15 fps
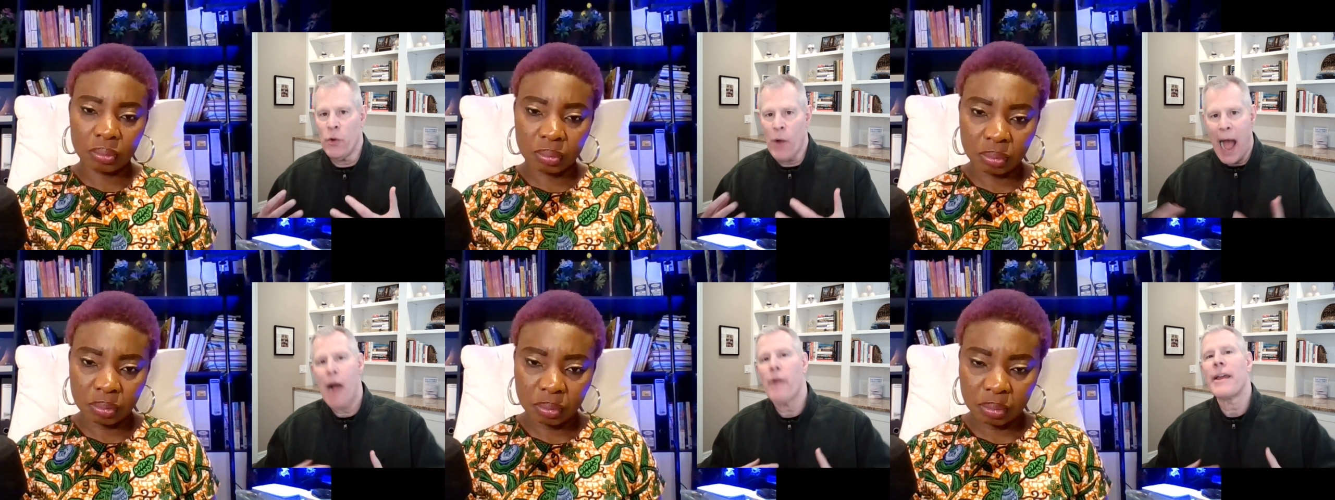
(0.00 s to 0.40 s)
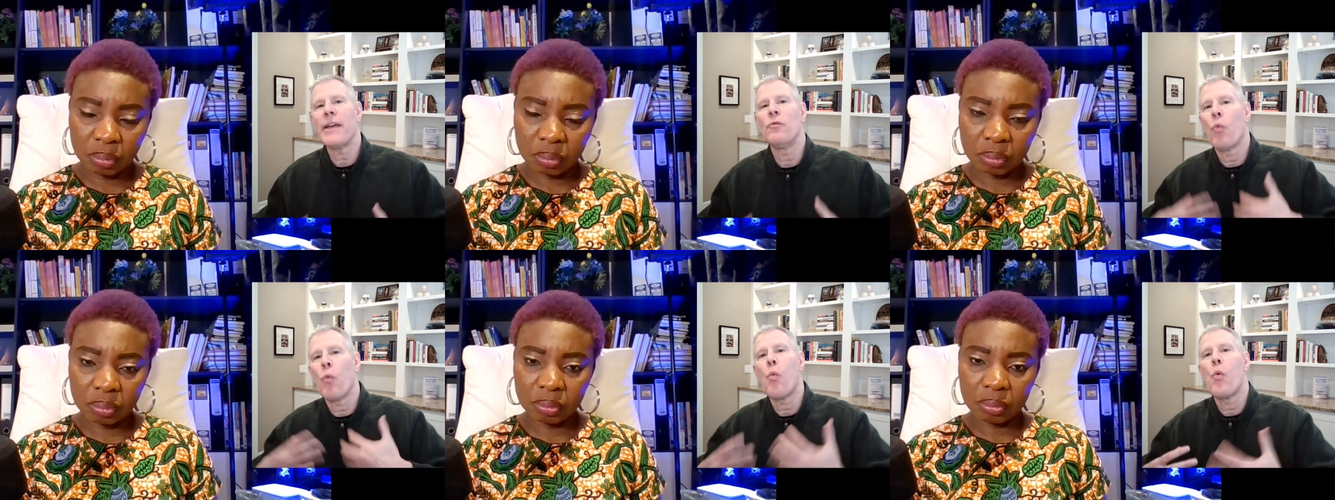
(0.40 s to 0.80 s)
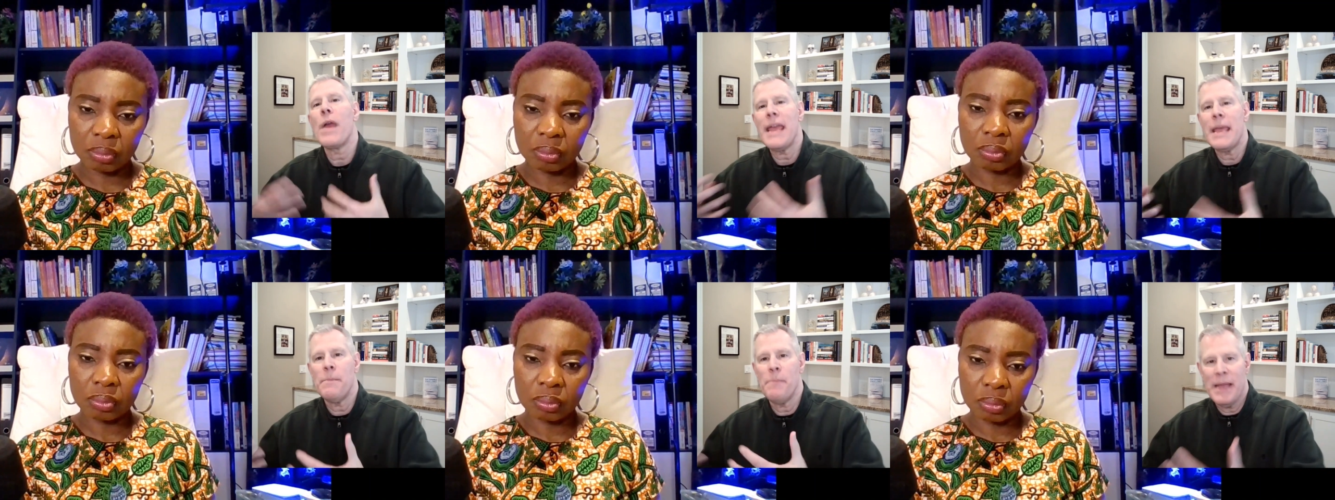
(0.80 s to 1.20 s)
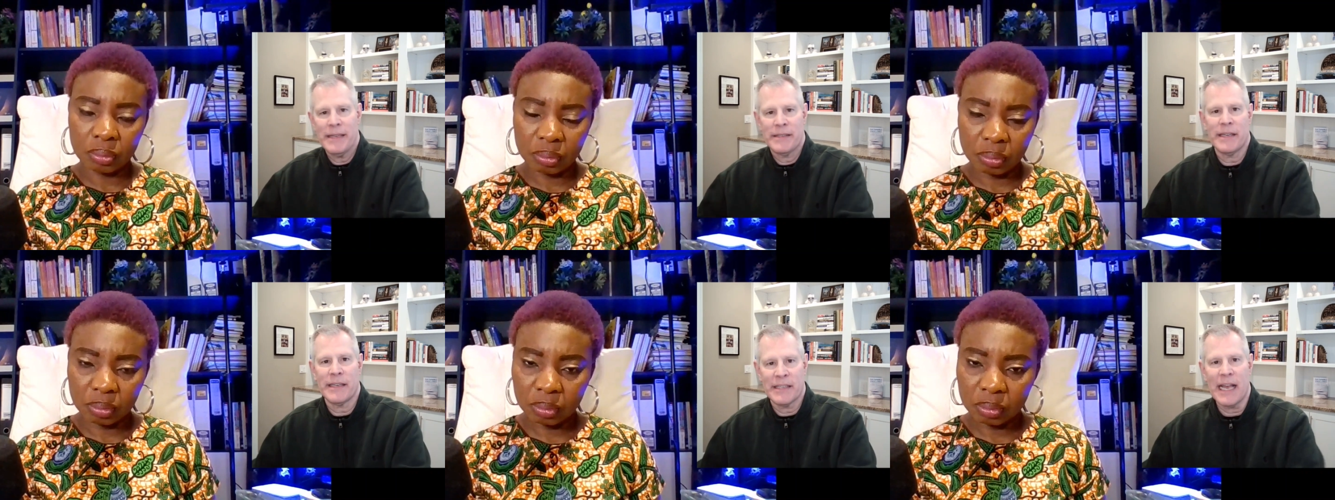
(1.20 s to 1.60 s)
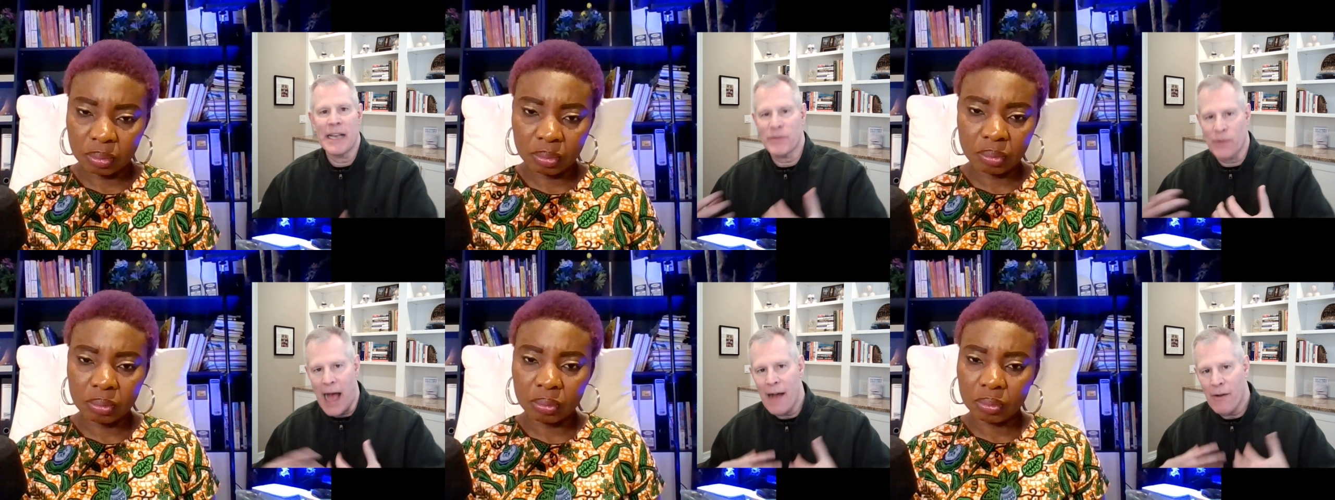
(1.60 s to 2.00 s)
Speaker 1: How can we be
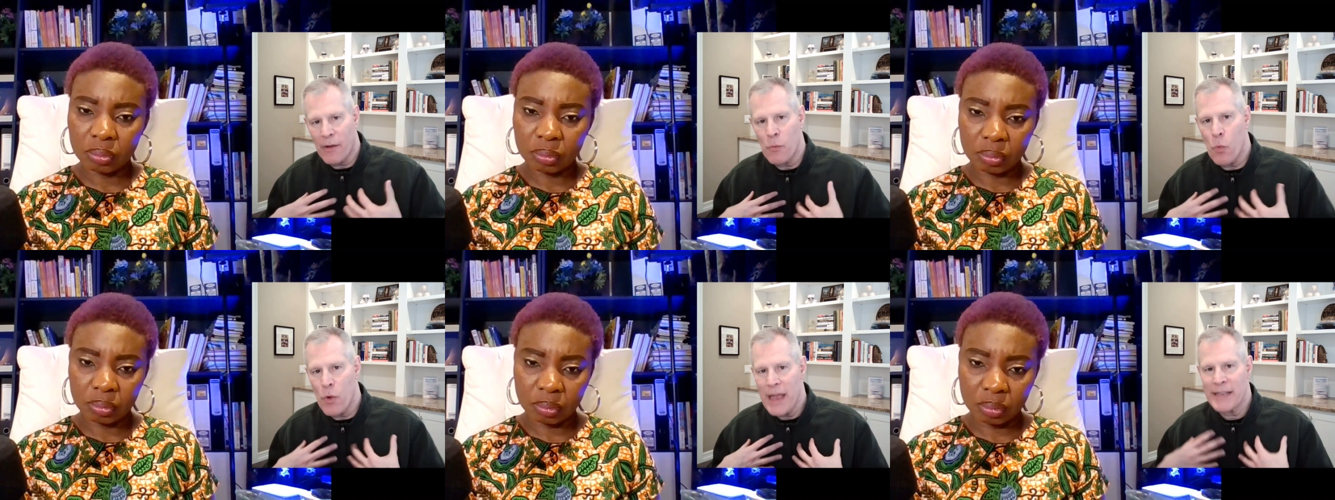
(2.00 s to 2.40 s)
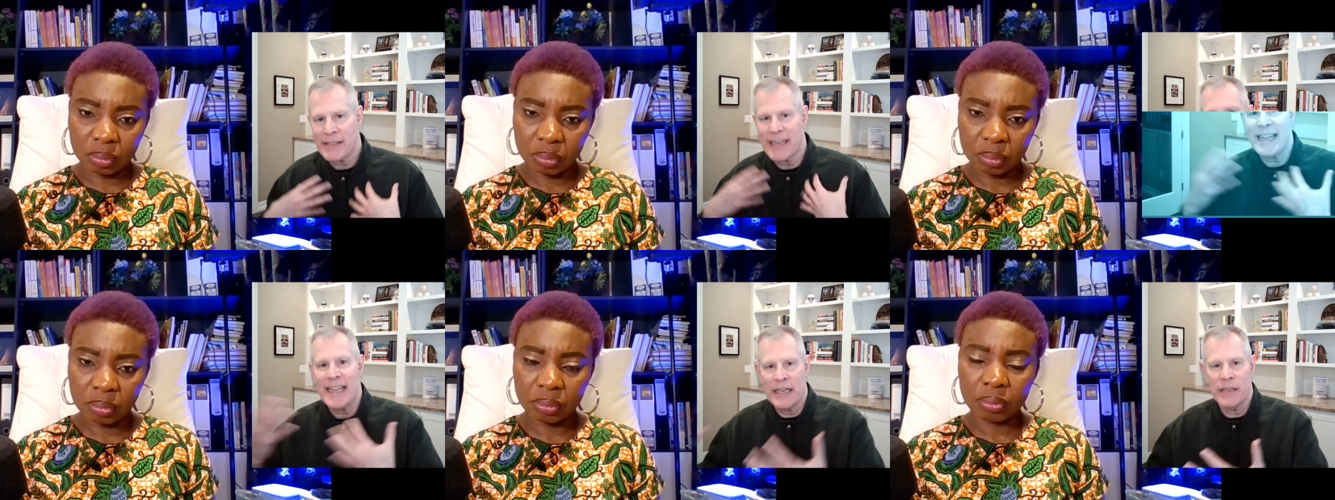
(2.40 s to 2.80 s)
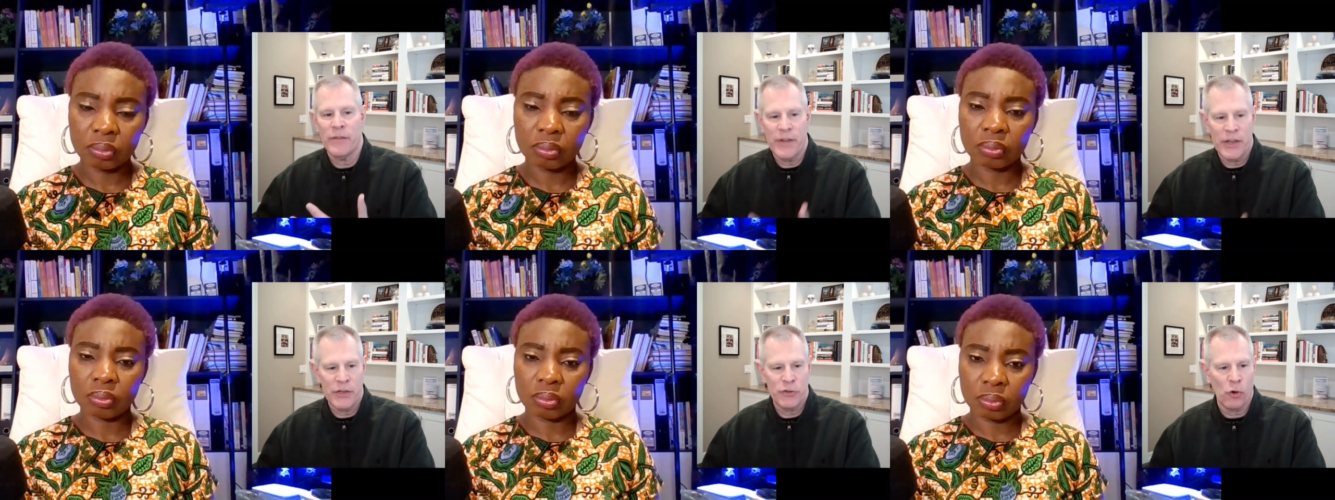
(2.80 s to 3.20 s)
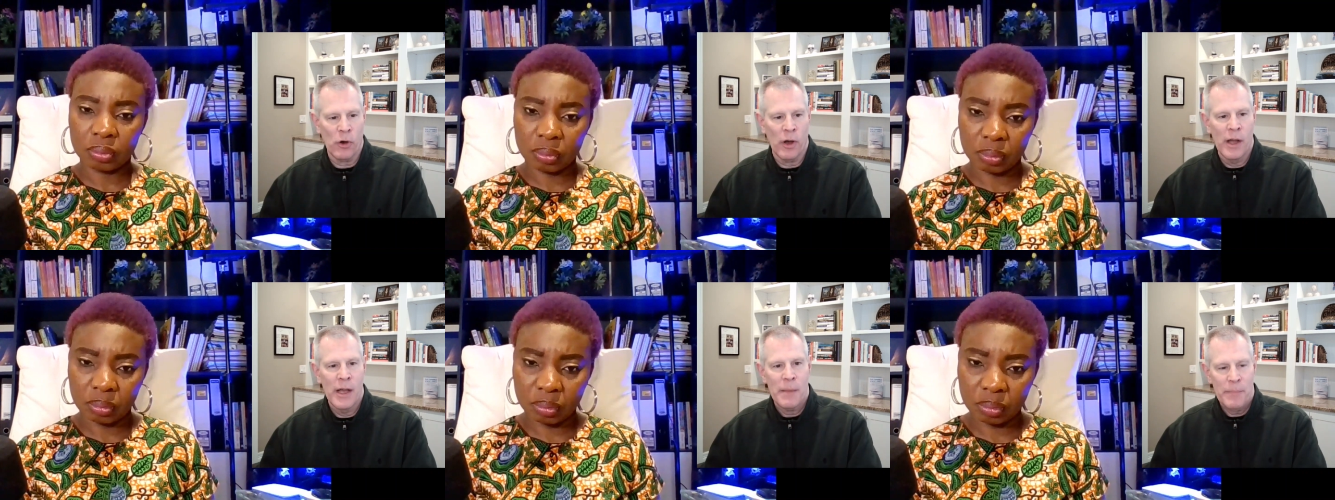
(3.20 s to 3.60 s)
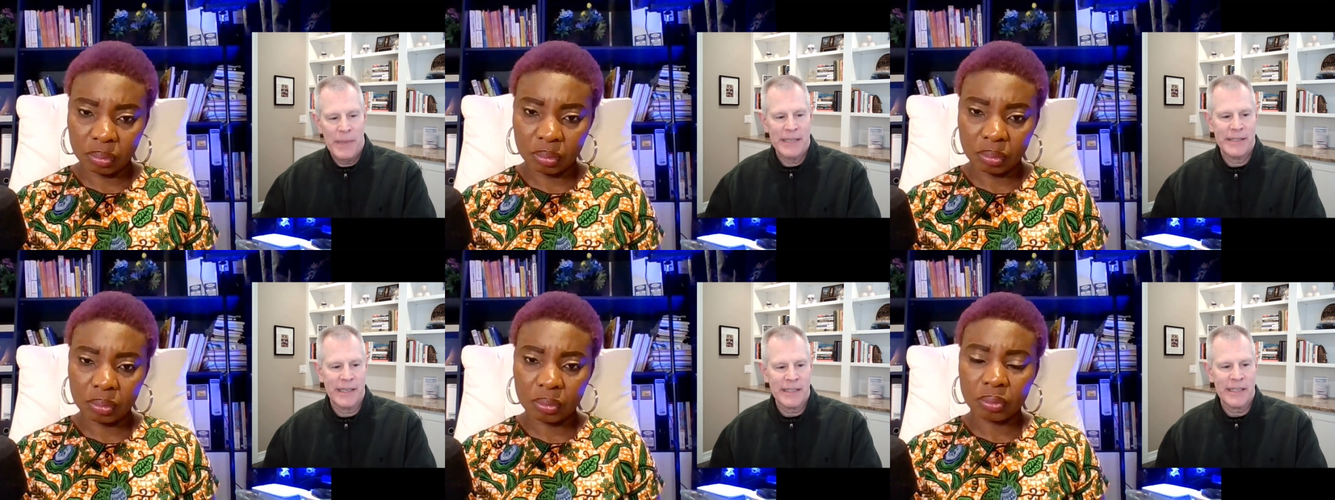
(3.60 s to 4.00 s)
successful? How can we as an individual be
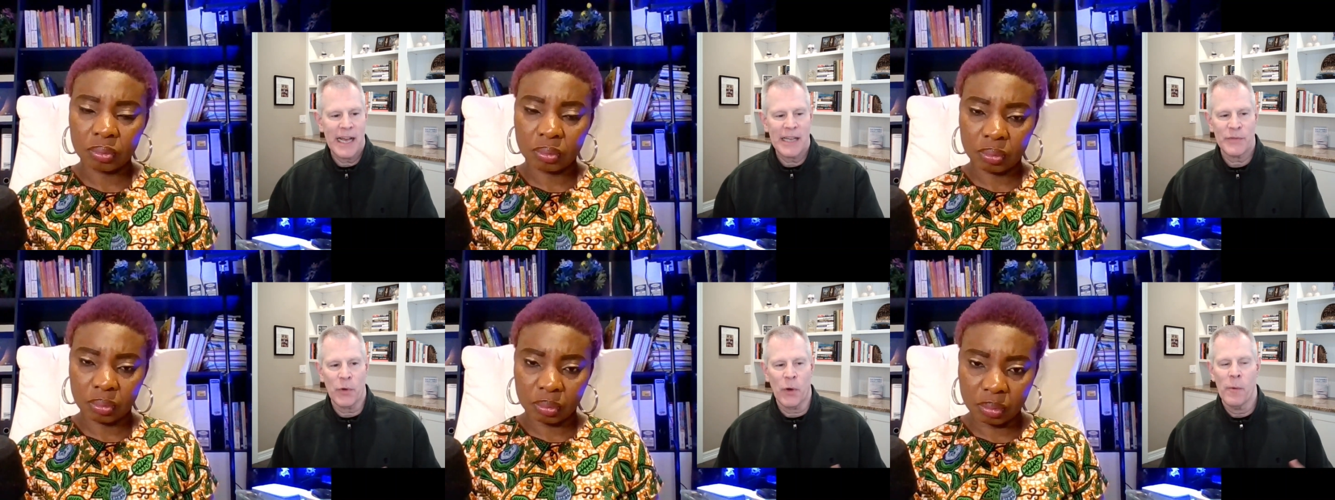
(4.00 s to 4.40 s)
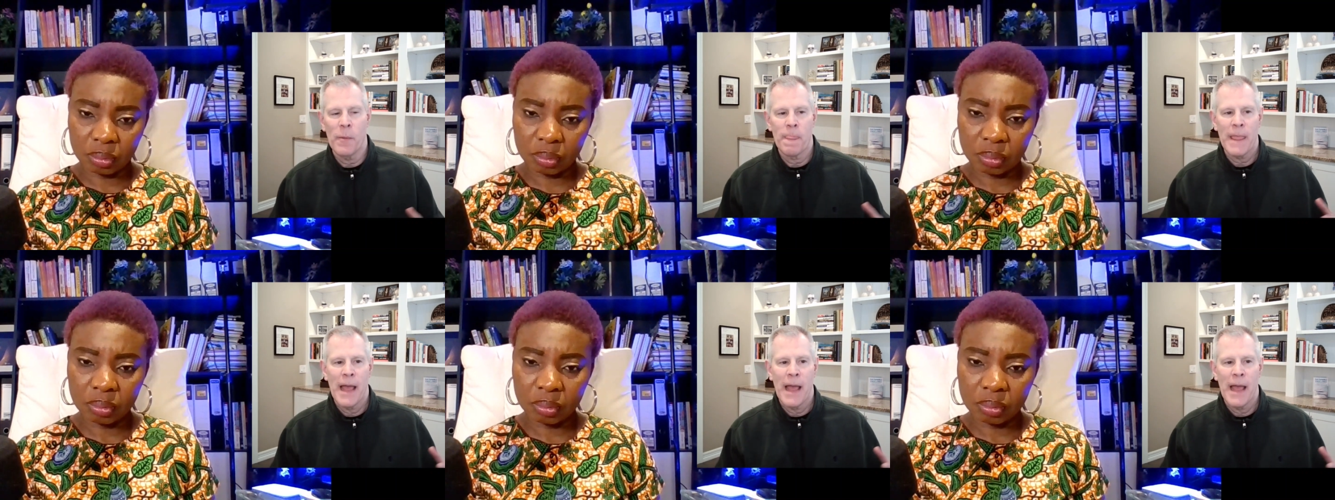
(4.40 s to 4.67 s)
successful?